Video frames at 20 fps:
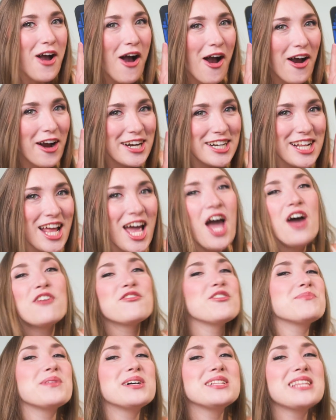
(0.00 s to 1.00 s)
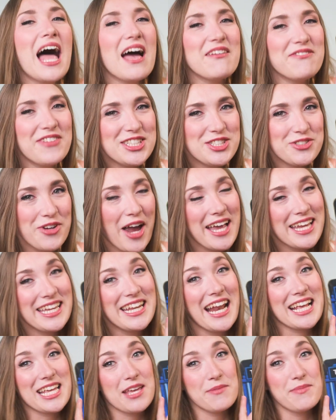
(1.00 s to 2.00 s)
card from the Laughing Dragon
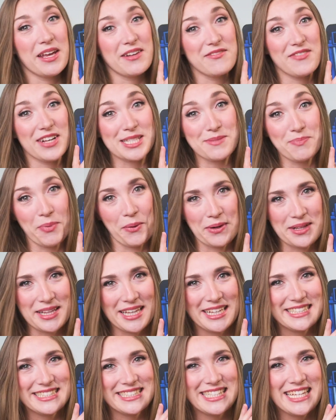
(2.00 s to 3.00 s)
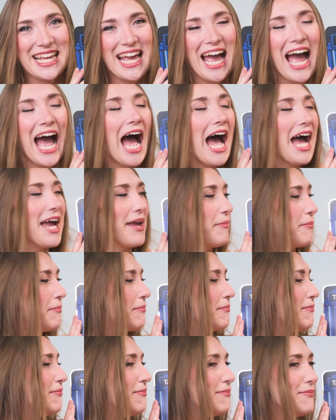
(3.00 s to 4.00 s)
at CommandFest Portland.
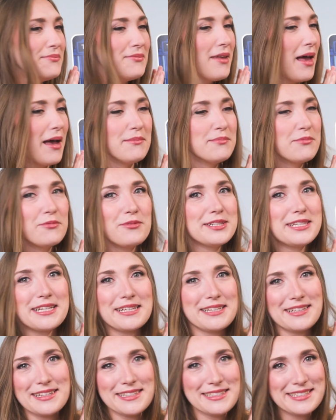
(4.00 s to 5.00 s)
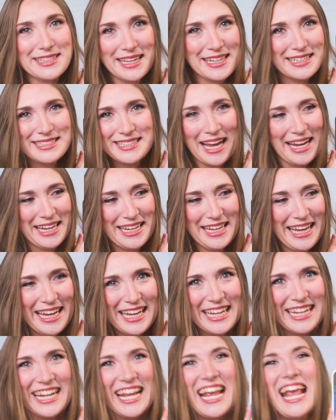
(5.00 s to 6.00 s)
I'm ridiculously
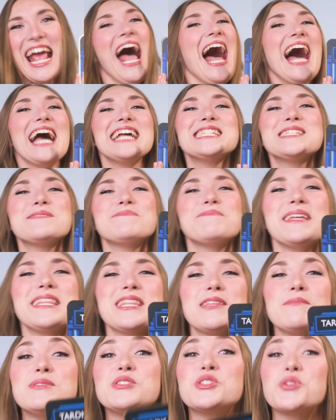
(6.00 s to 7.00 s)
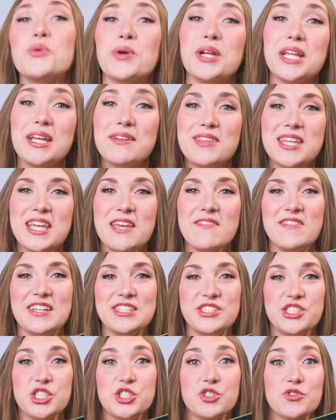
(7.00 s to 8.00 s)
excited. I spent the majority of the
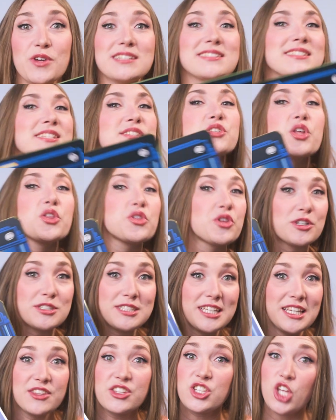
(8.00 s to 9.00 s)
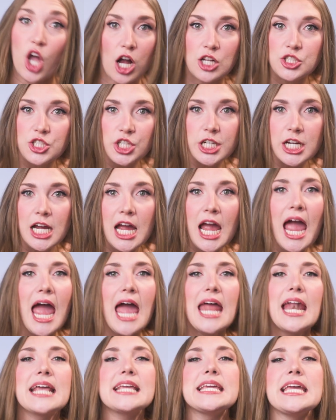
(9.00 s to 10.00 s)
convention dressed as the 13th Doctor,
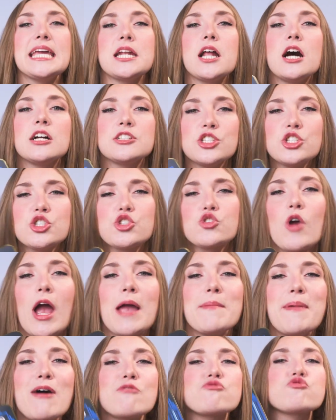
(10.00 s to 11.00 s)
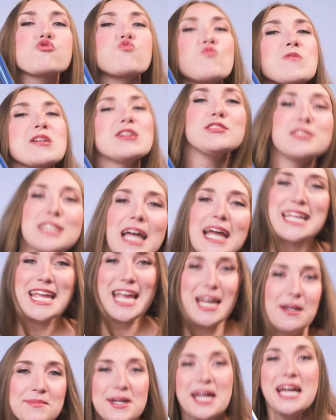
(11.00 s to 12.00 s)
and I cannot describe how thrilled I
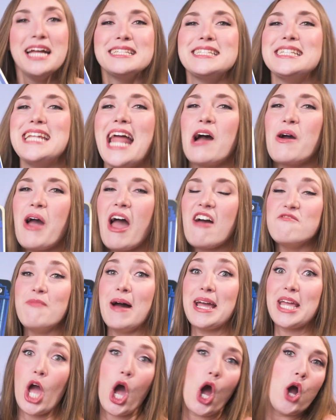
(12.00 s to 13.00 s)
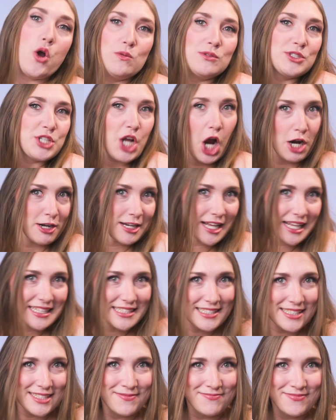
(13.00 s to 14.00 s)
am to now have my own
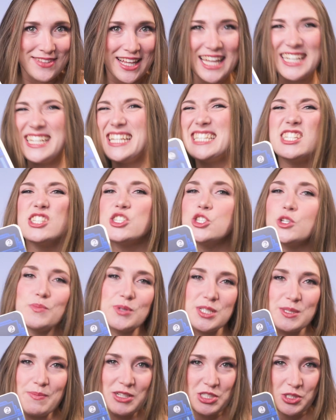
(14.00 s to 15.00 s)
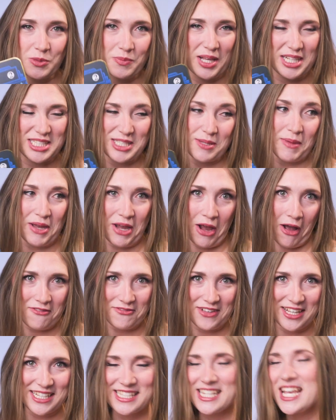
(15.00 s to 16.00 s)
TARDIS. It needs a super special place in my
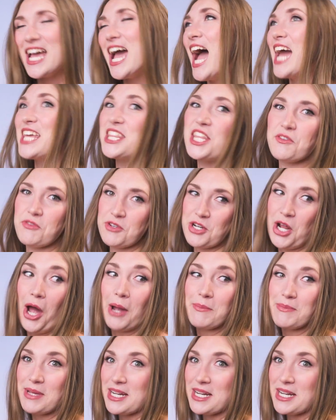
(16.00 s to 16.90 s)
office. I think for now I'm